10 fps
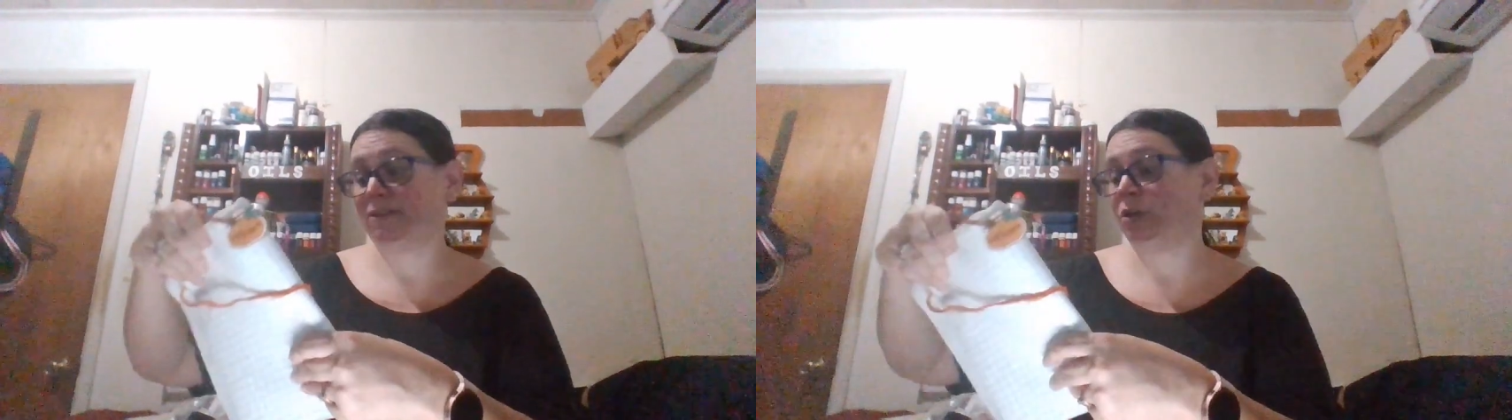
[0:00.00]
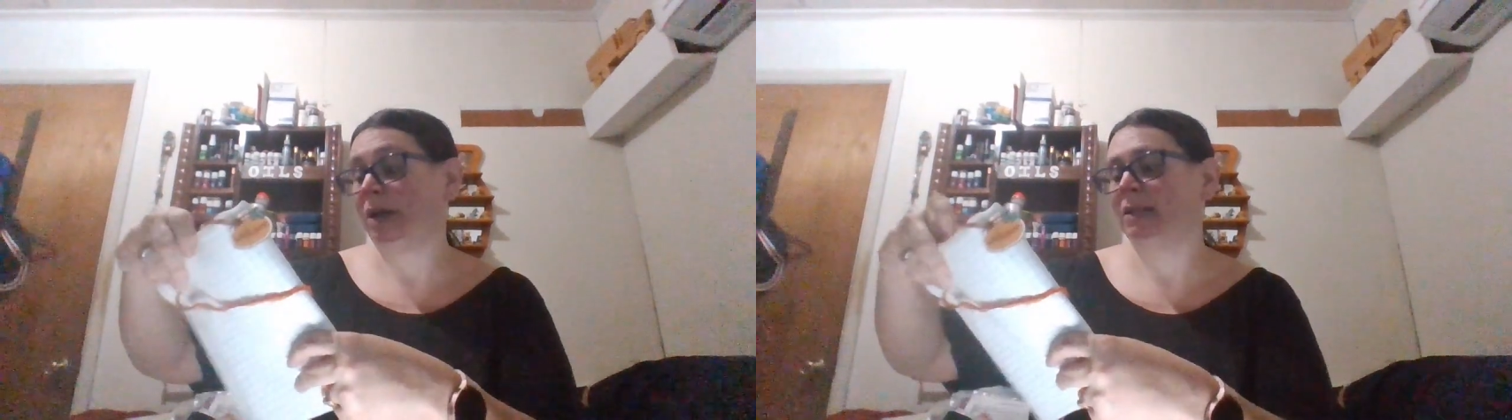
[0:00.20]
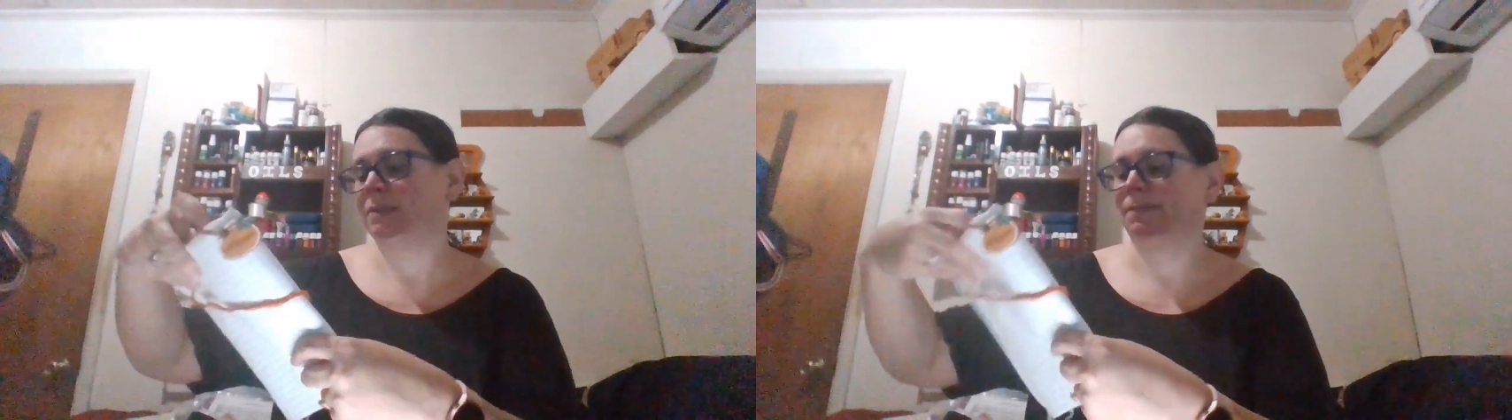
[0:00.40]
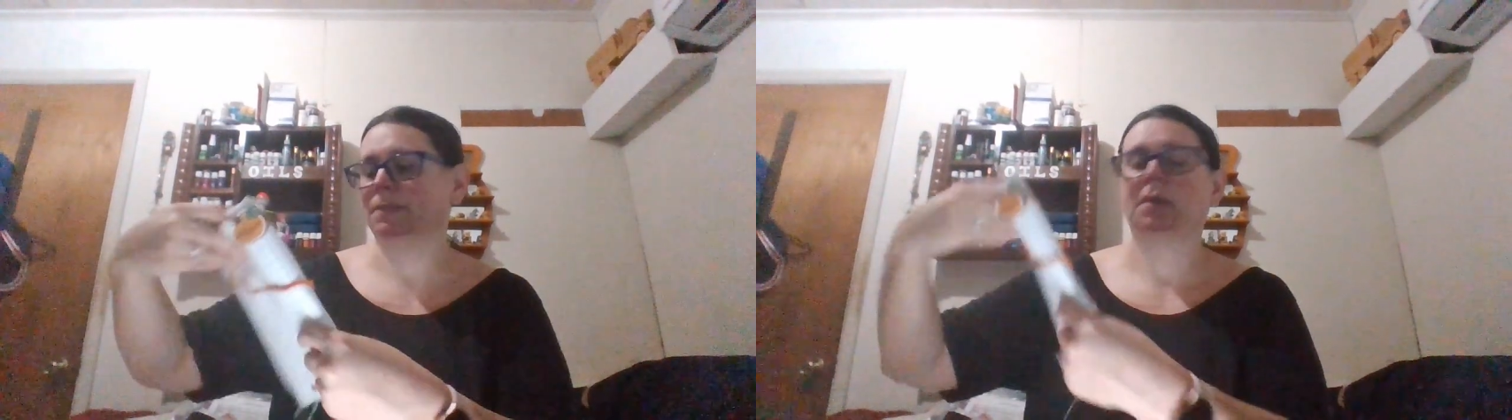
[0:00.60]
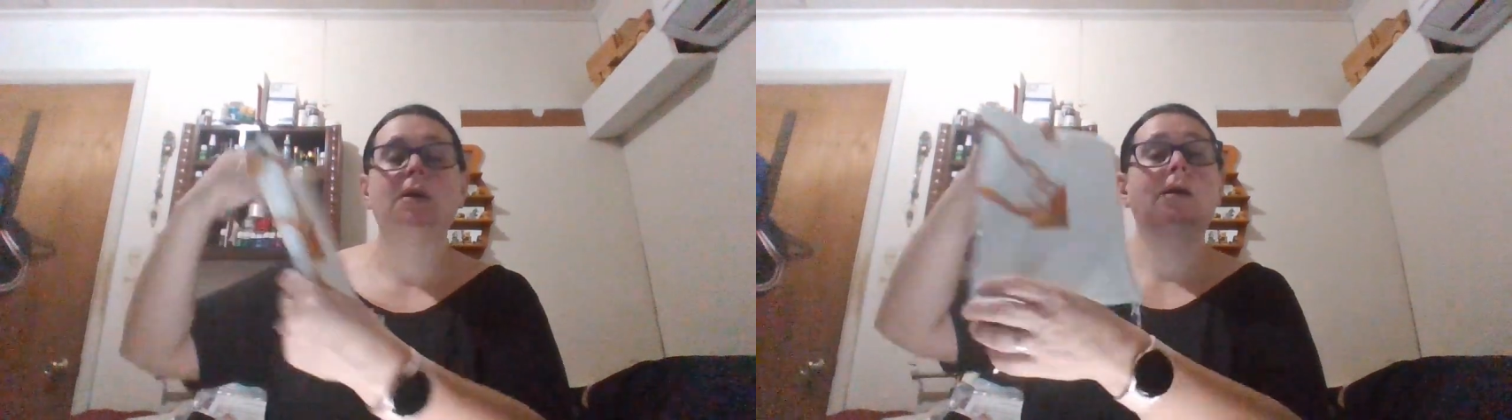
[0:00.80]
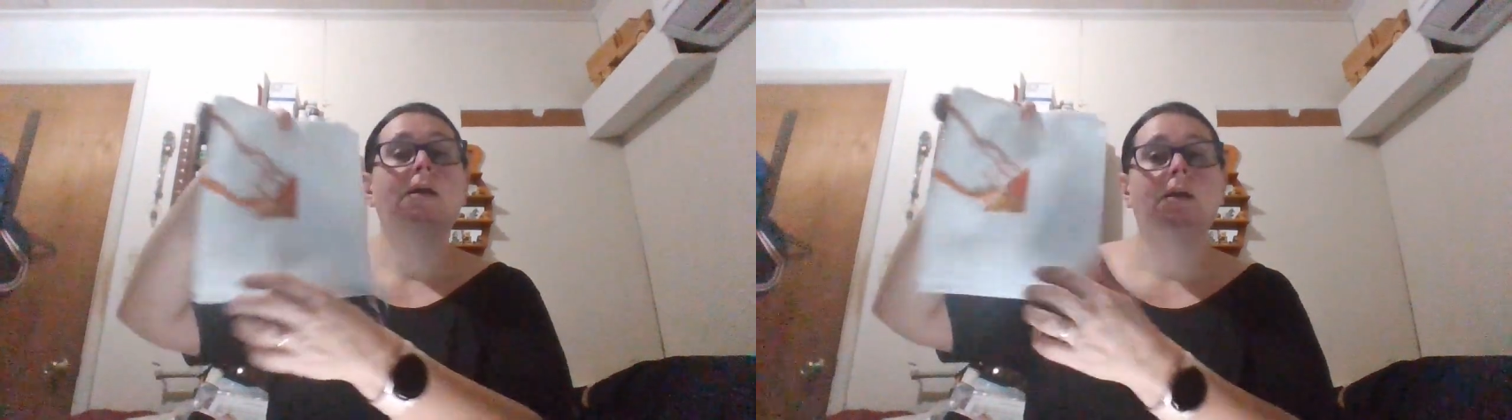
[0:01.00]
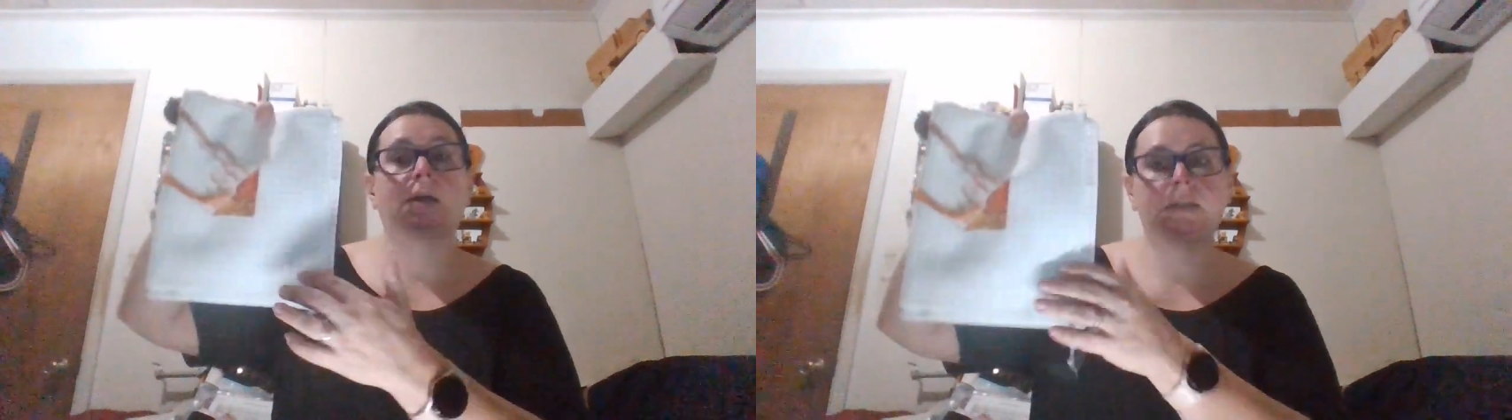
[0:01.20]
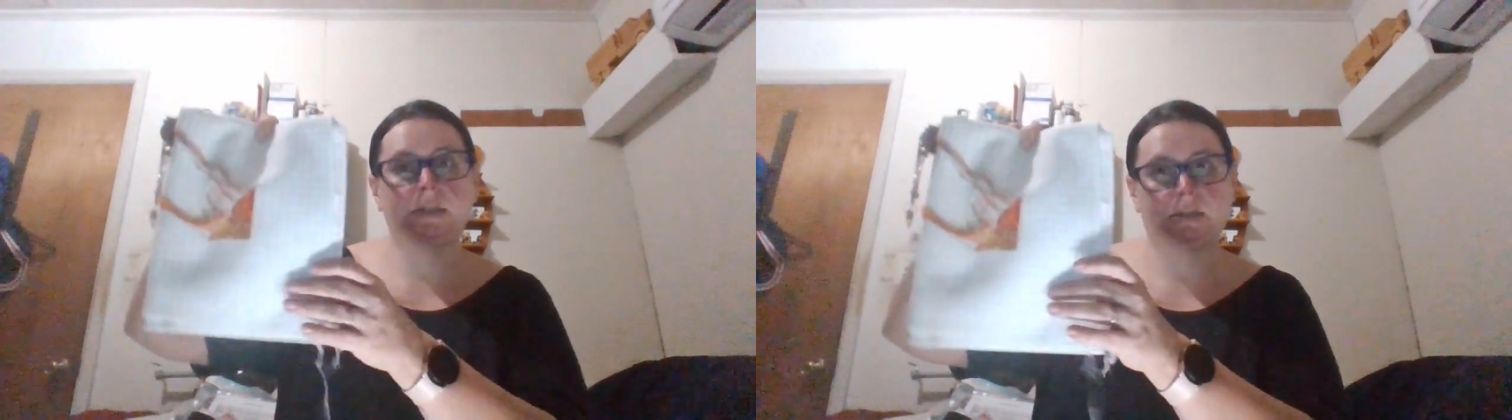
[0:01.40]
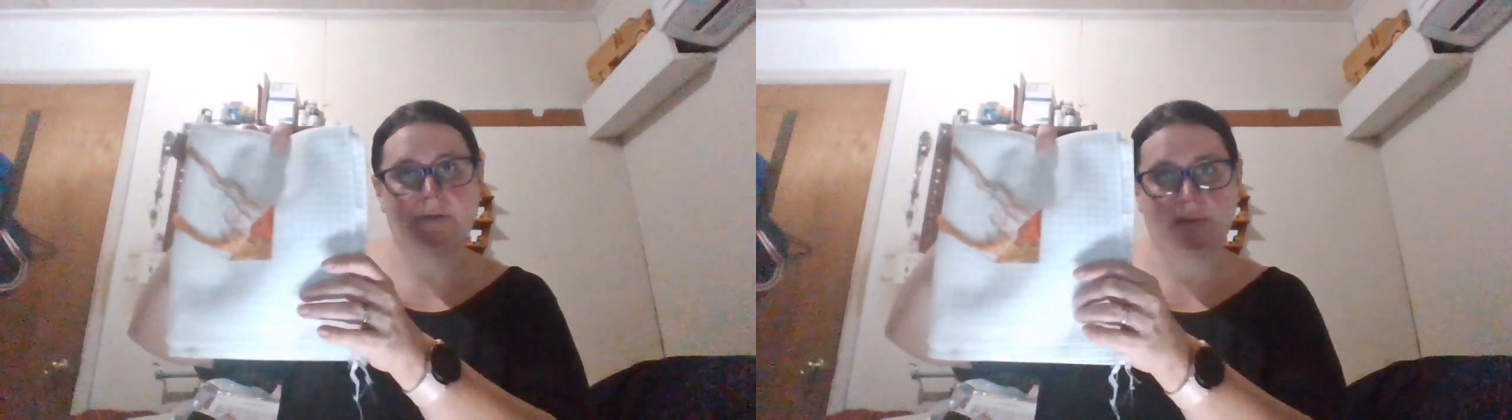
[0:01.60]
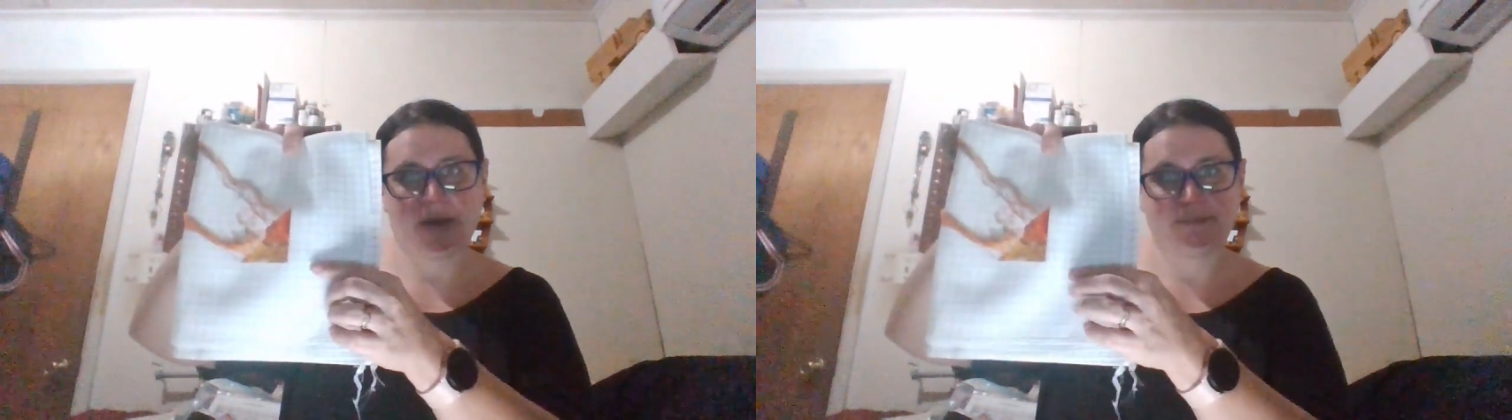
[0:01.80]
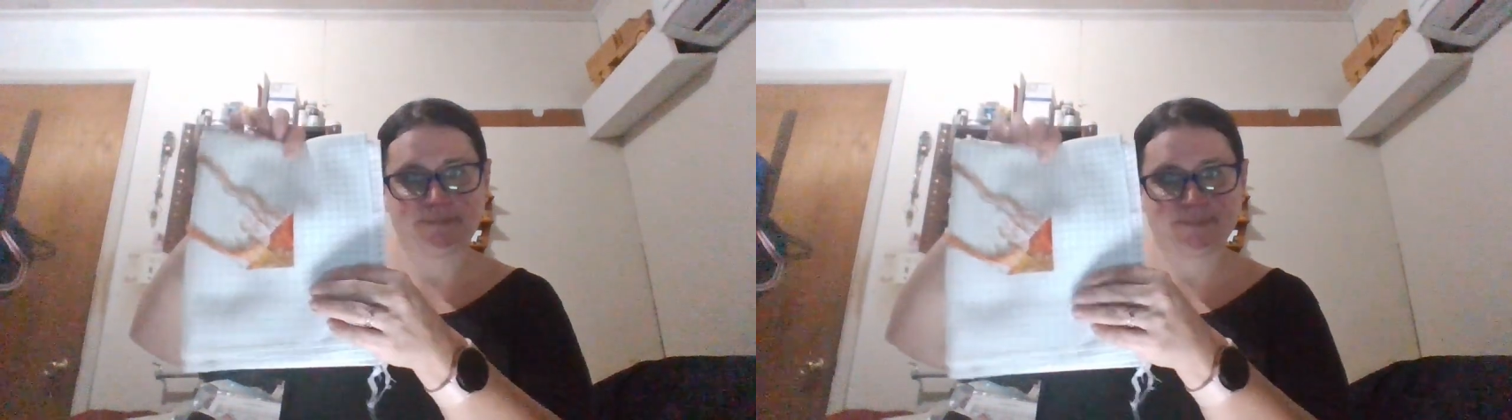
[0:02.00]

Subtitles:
for you guys. This is the right way.